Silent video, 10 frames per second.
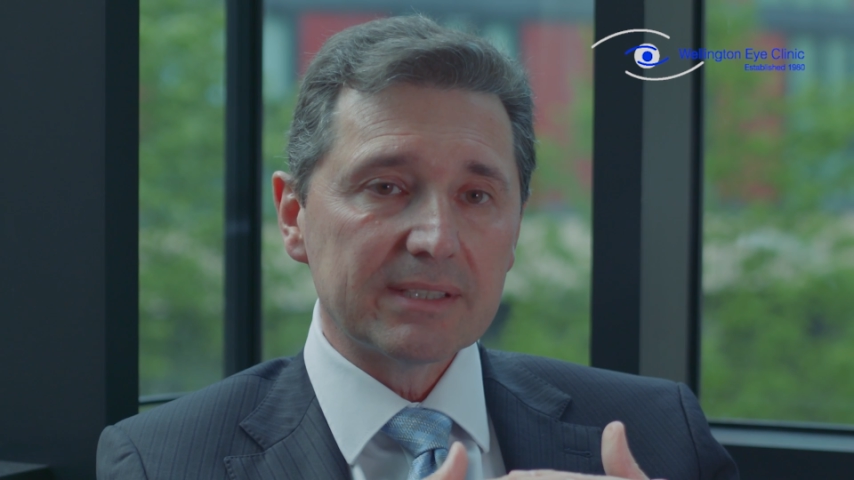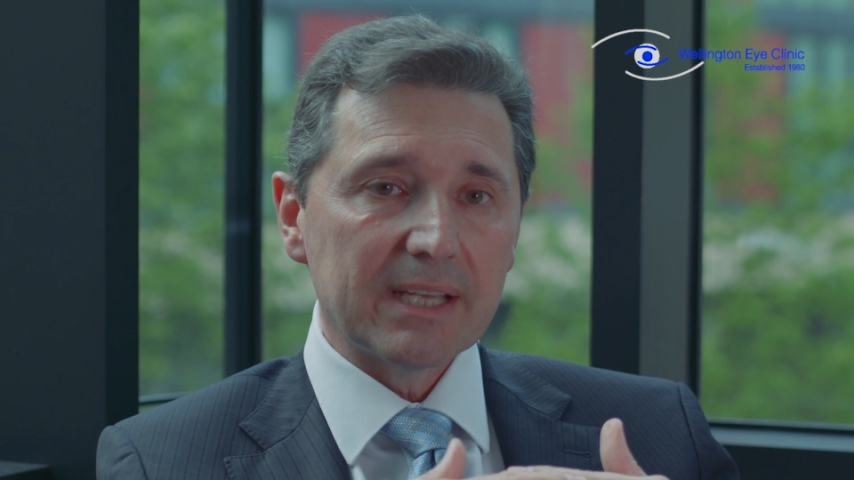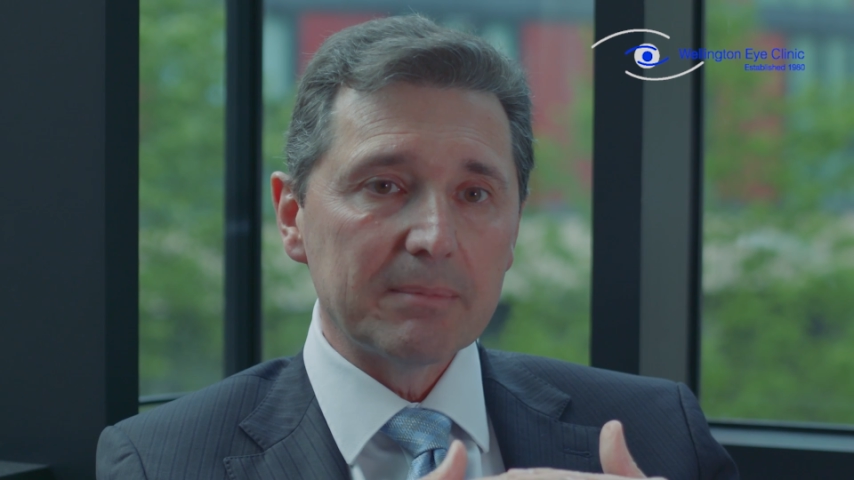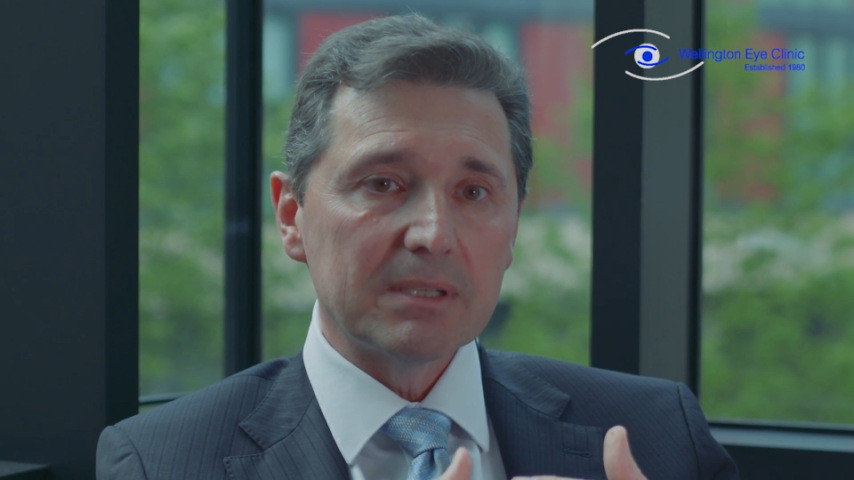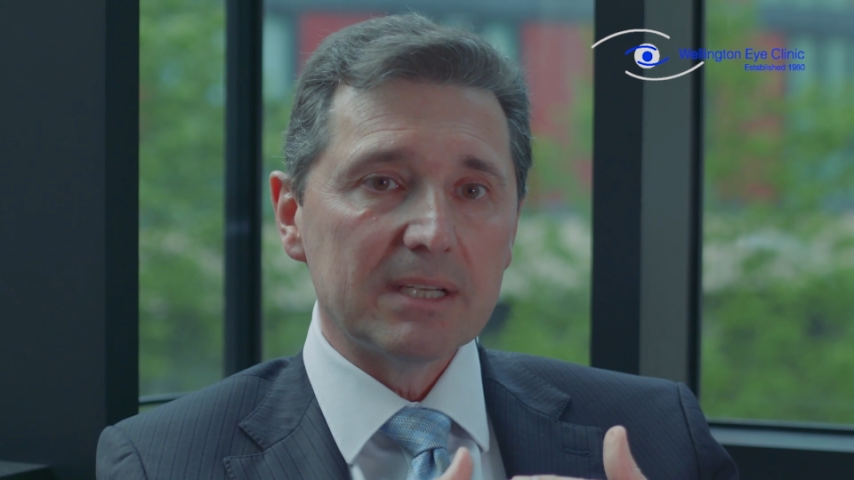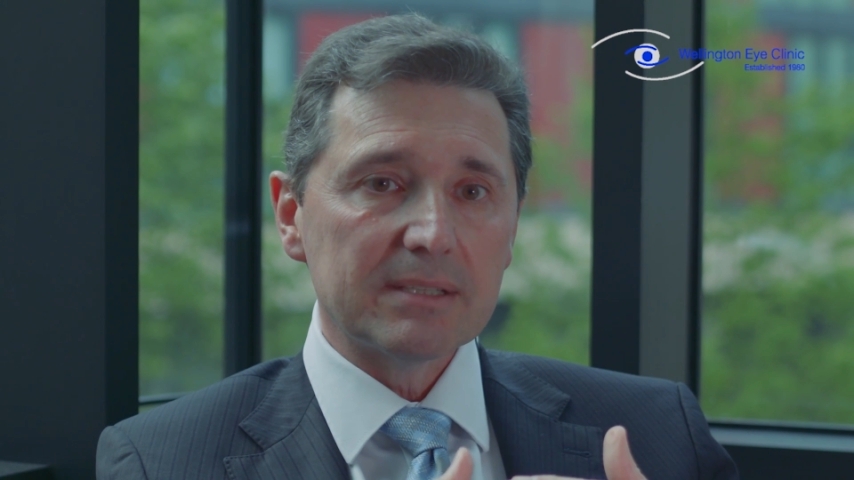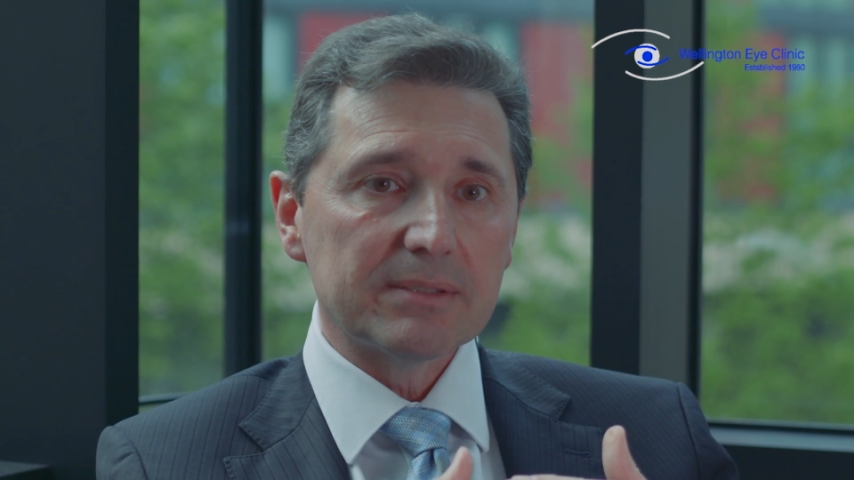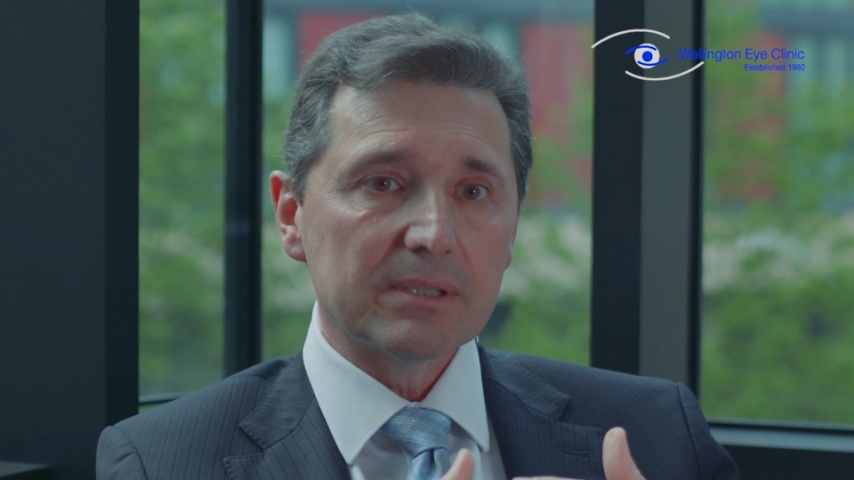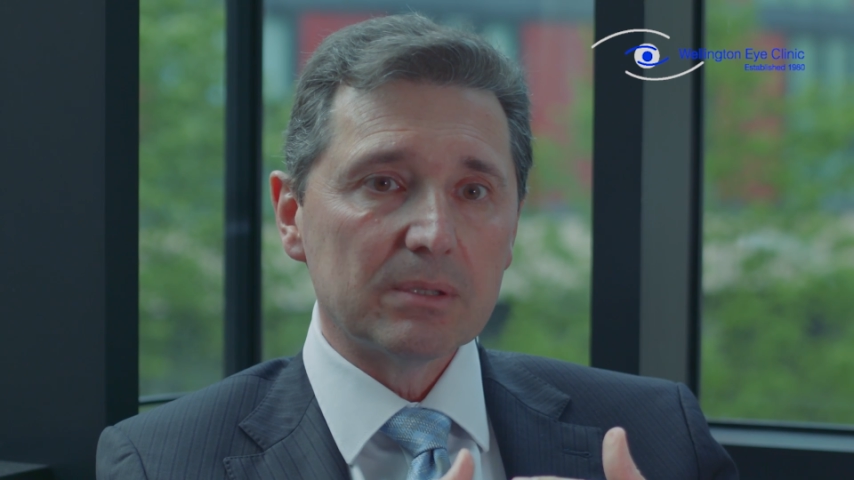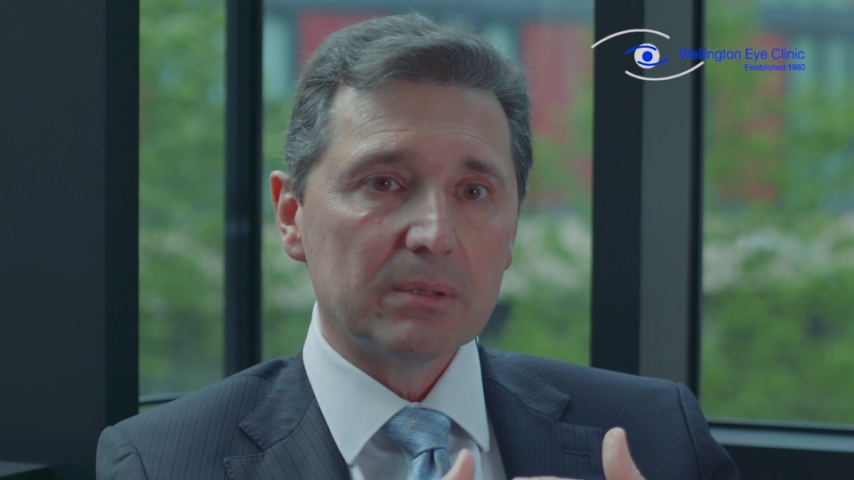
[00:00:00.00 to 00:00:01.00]
stabilizes
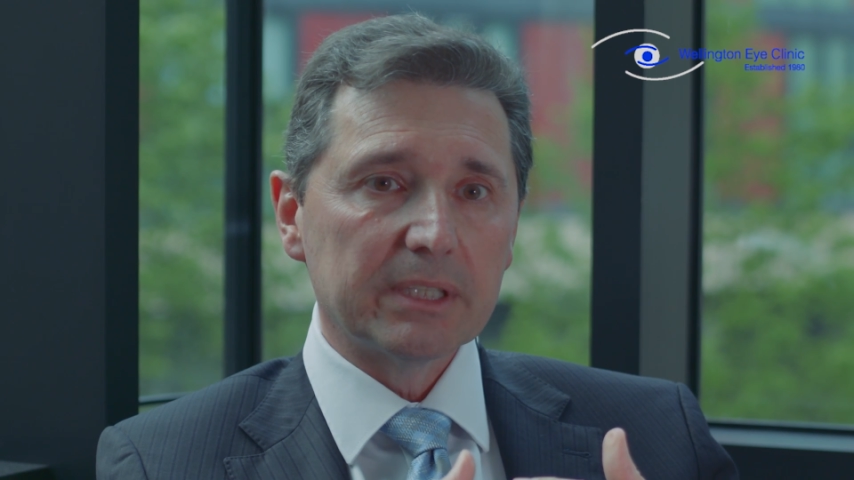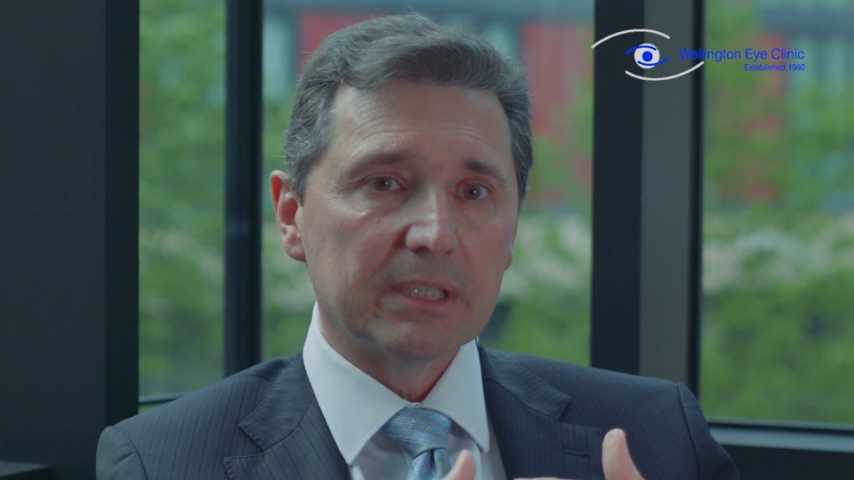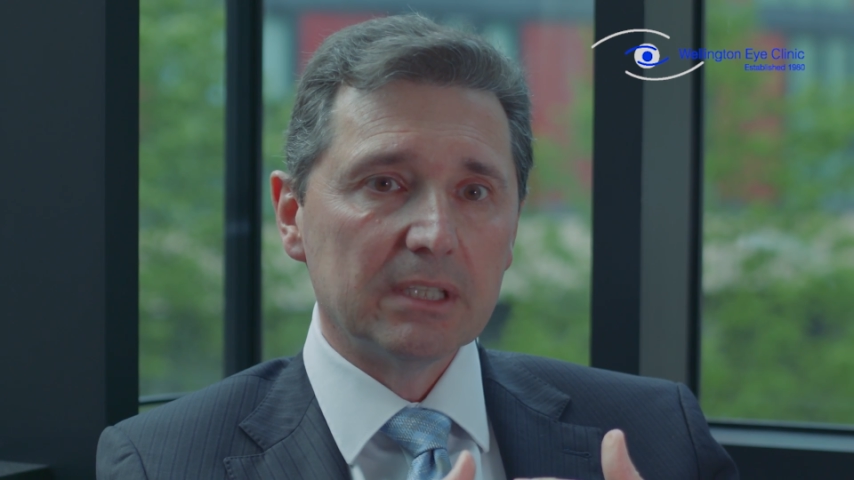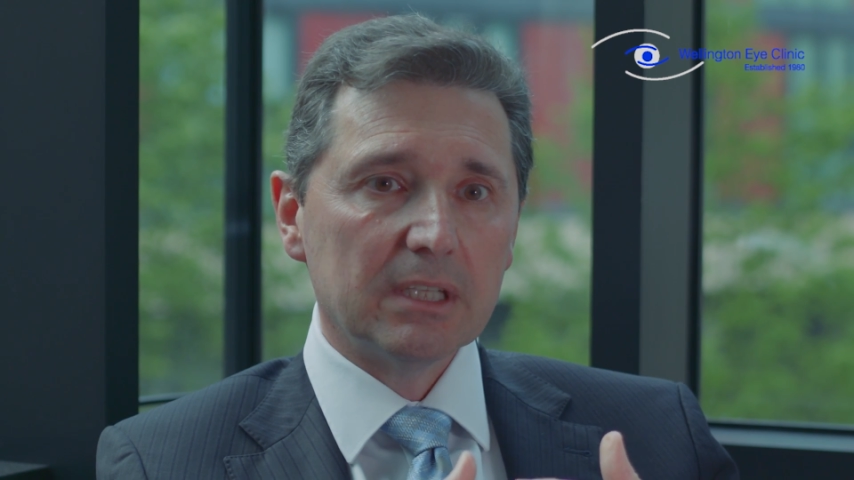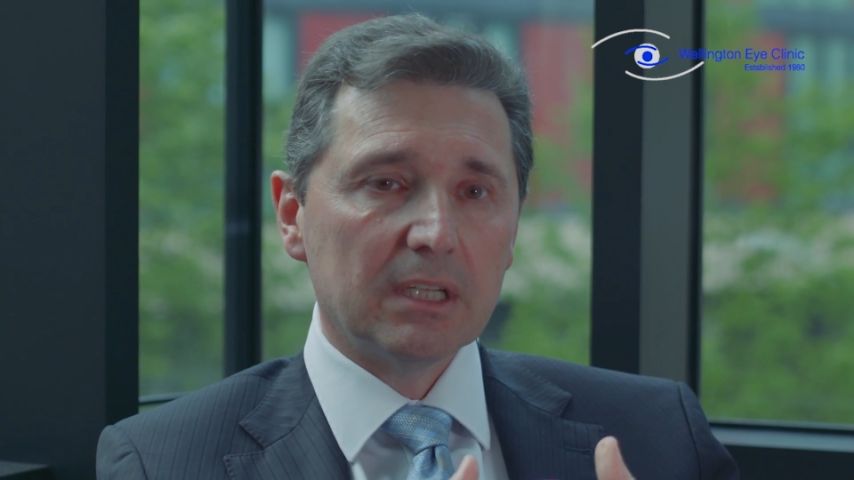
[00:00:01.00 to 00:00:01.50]
the cornea.